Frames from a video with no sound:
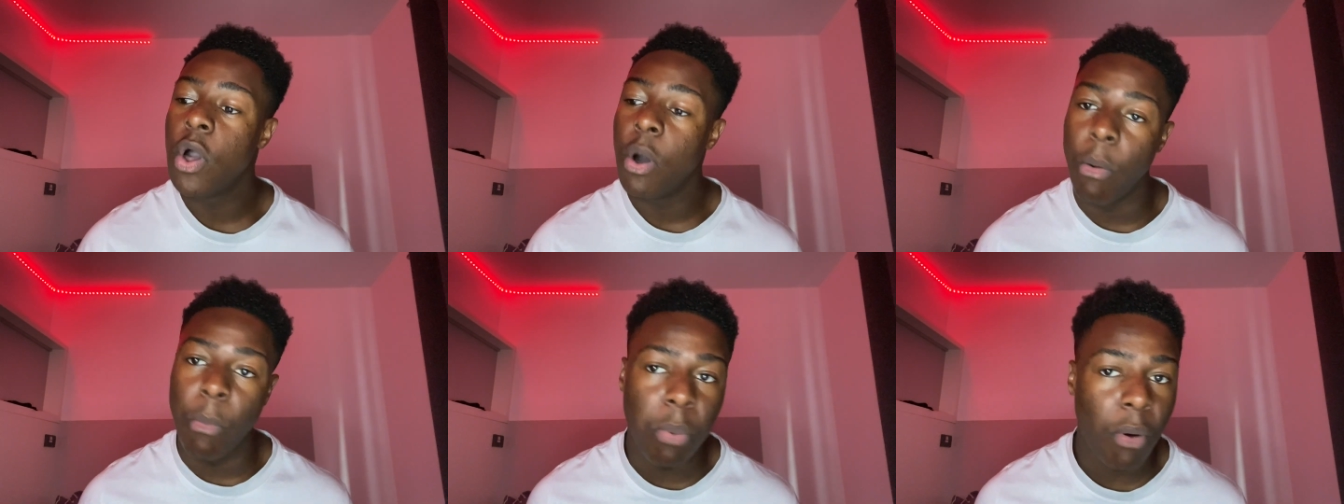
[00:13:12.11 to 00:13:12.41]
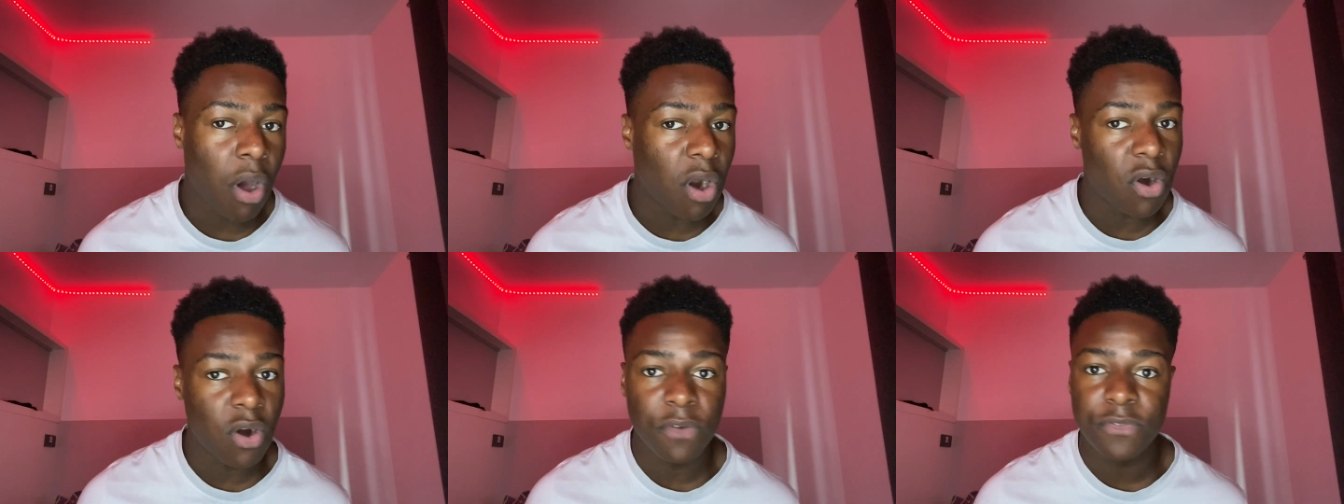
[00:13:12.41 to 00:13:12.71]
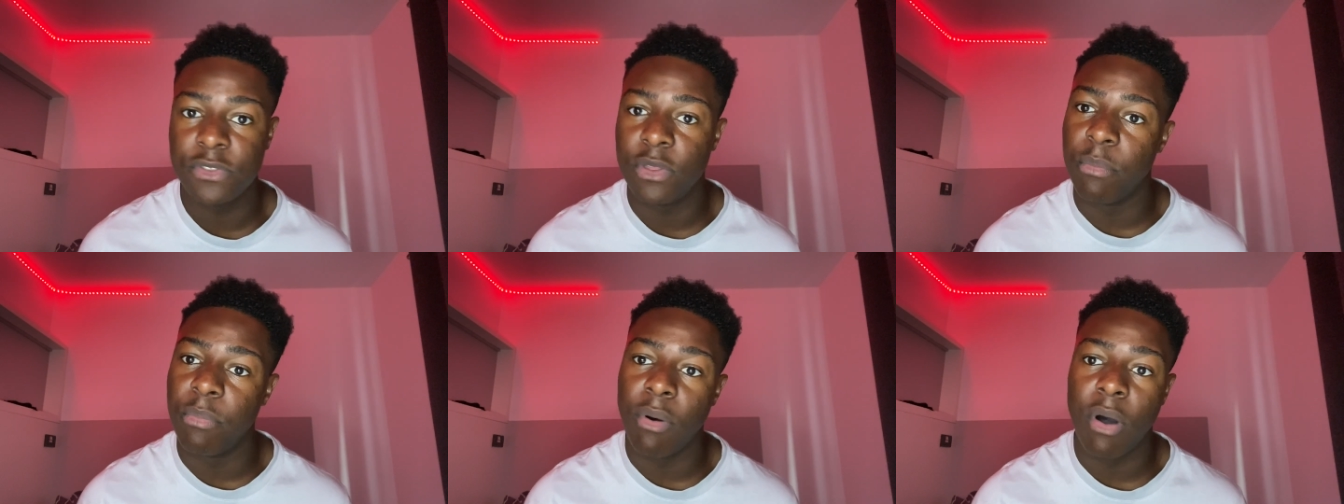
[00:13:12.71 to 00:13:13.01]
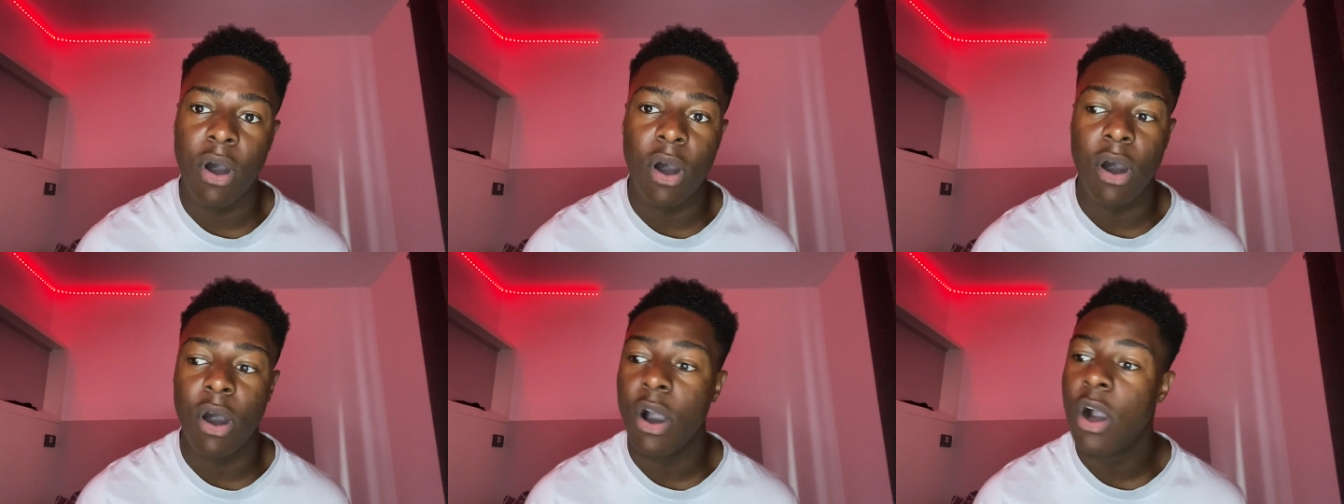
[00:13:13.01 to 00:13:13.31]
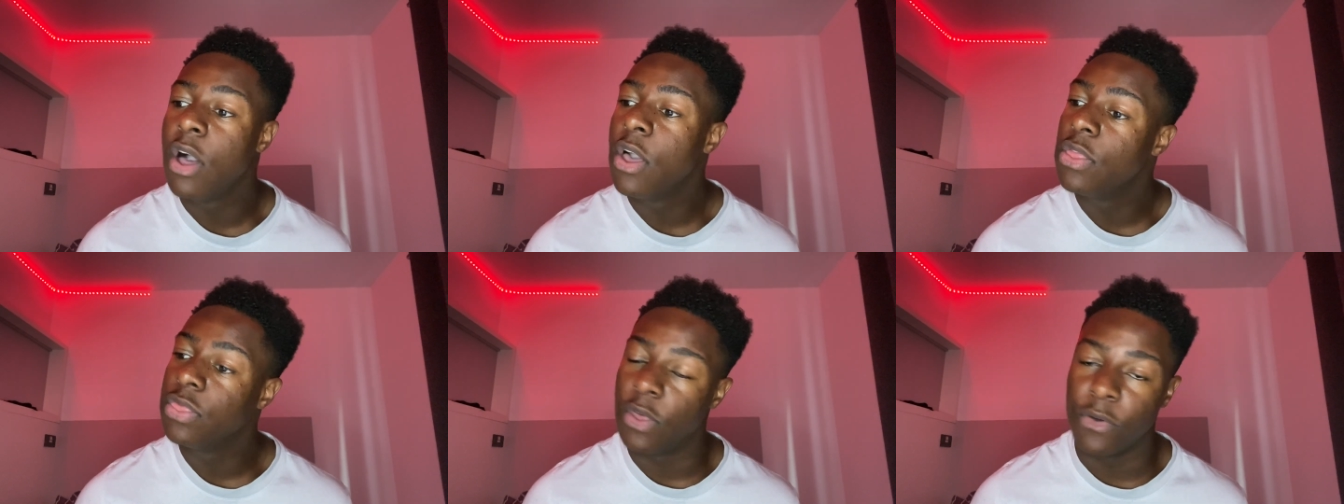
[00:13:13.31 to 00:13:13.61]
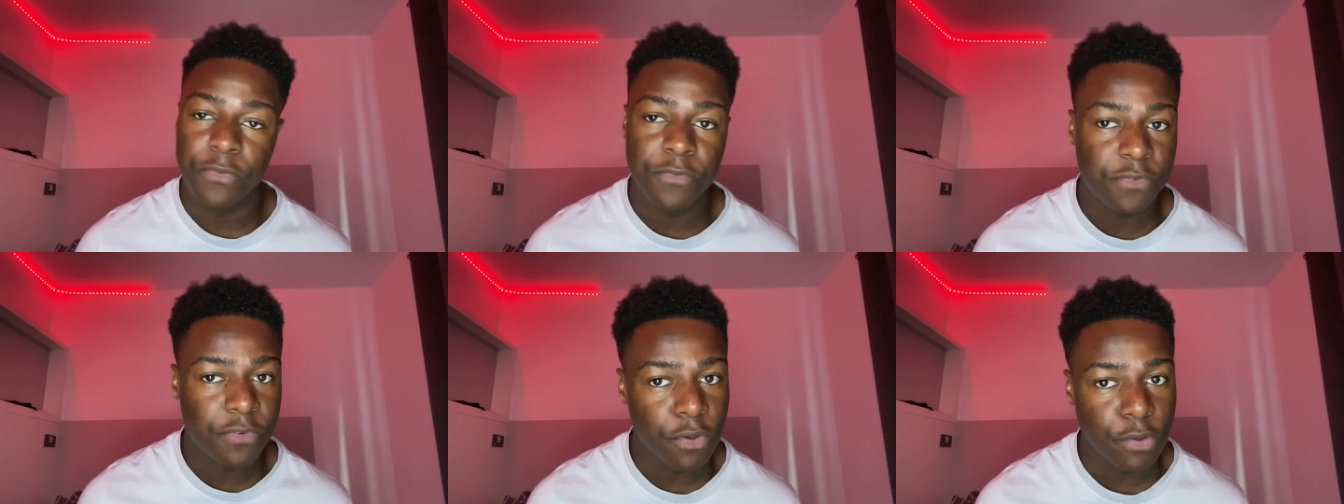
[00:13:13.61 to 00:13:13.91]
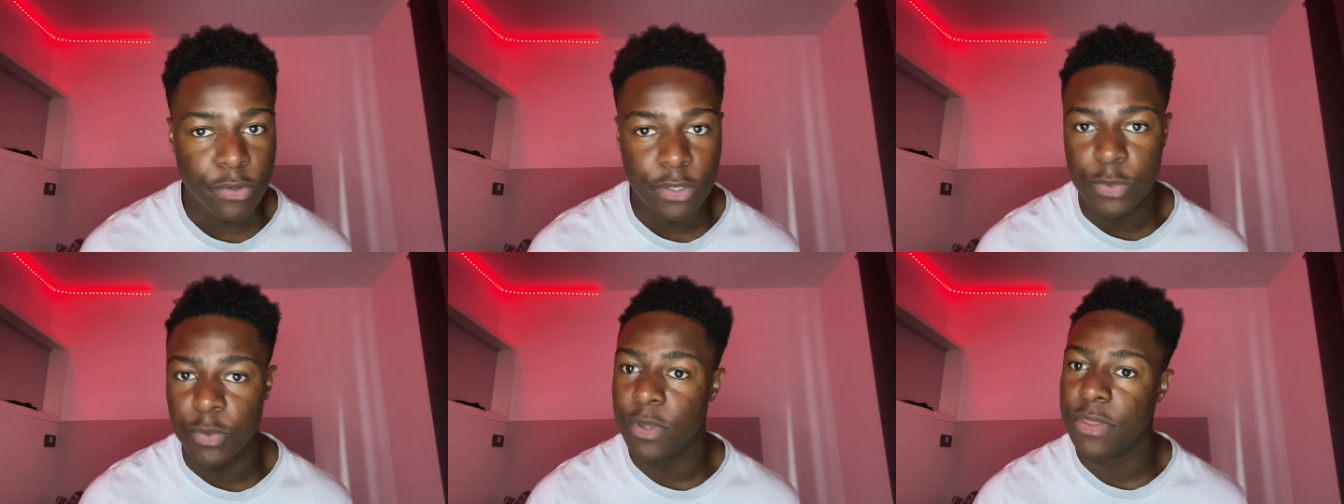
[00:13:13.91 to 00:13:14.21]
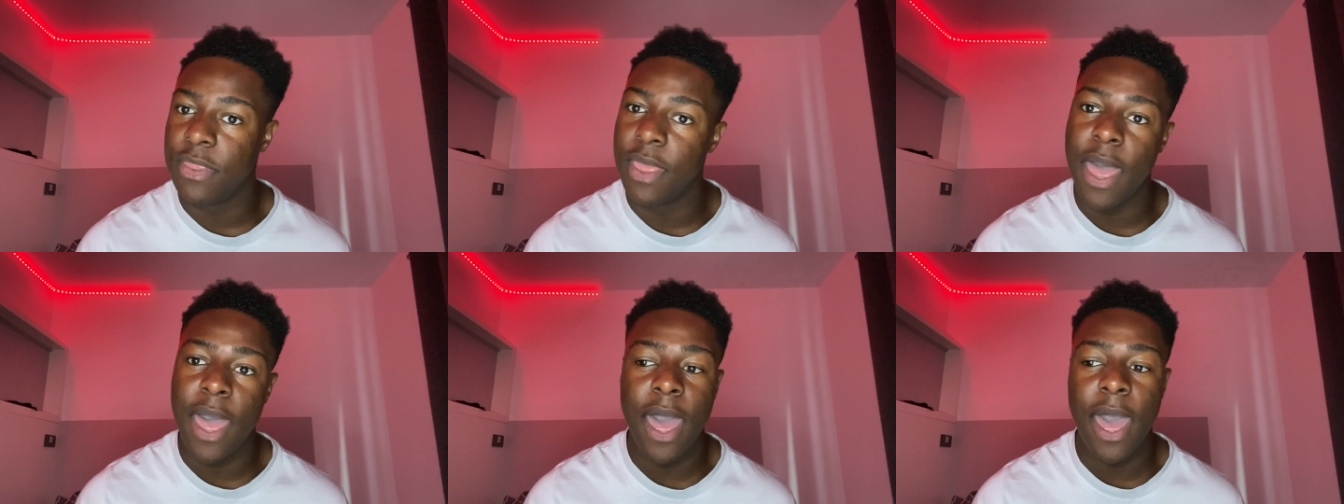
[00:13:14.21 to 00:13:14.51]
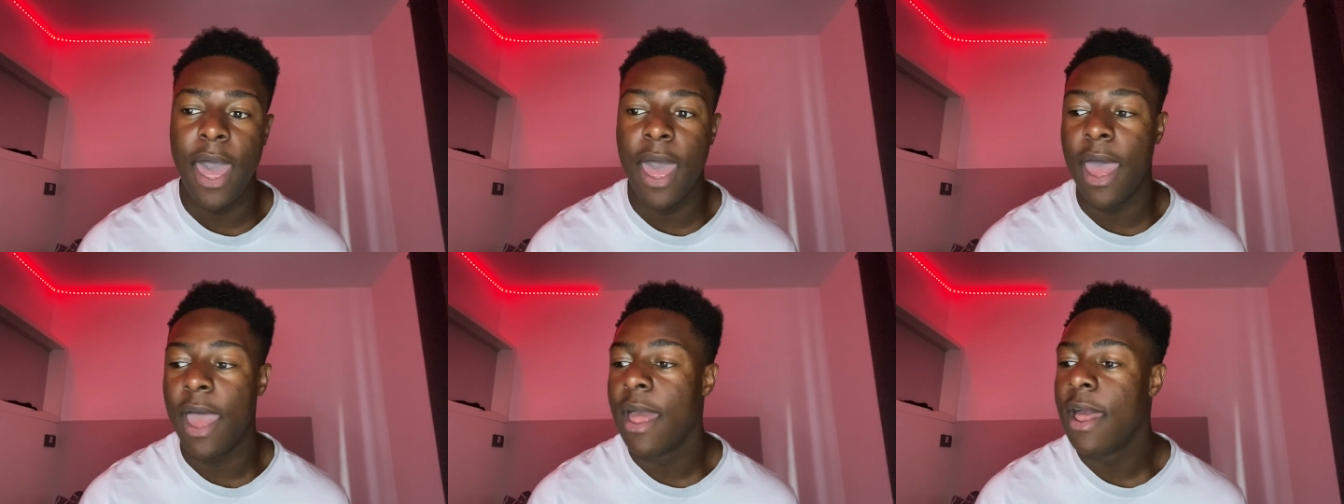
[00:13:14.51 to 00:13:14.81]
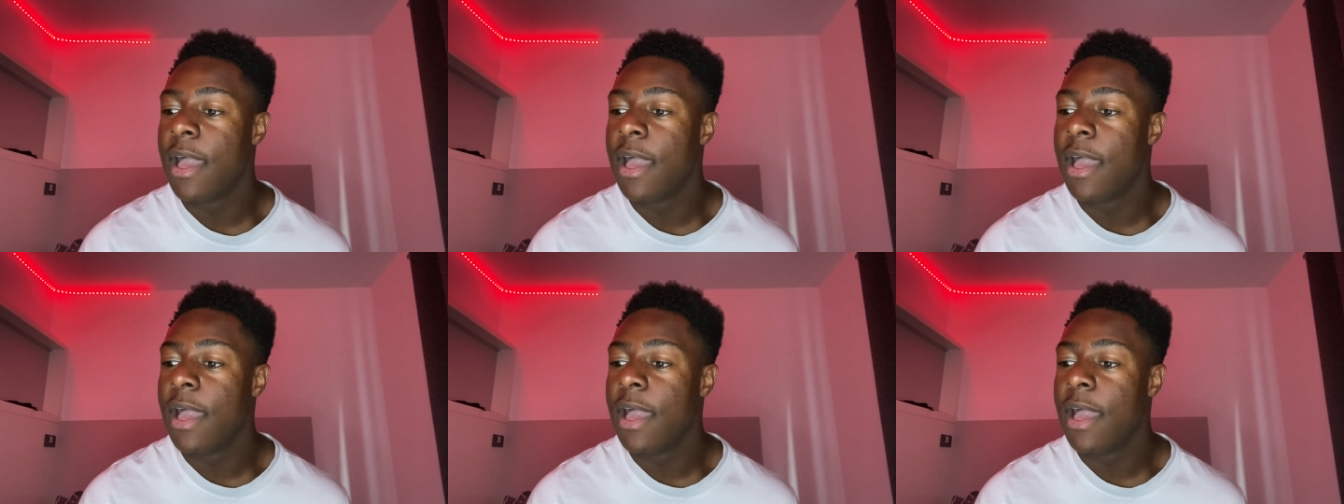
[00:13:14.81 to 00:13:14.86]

Bar after bar, the flows were there,